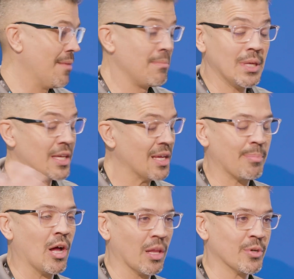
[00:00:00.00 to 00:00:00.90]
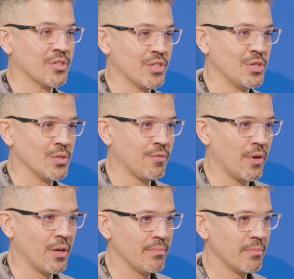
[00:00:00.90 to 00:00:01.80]
a million polymers to choose
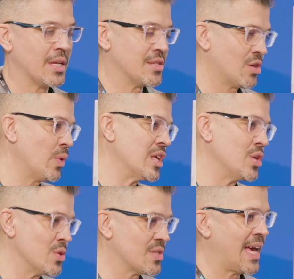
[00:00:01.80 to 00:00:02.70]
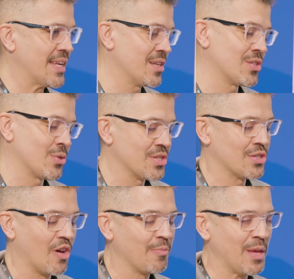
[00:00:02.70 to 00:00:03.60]
from, and so we use that to sort of
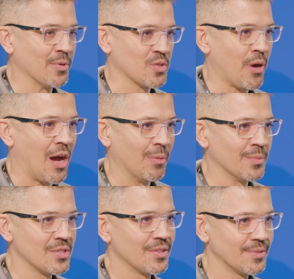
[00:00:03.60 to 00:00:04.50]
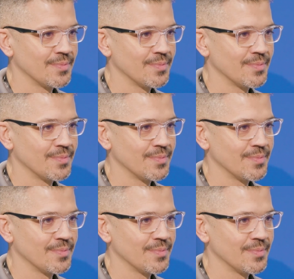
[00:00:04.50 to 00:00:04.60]
solve people's problems.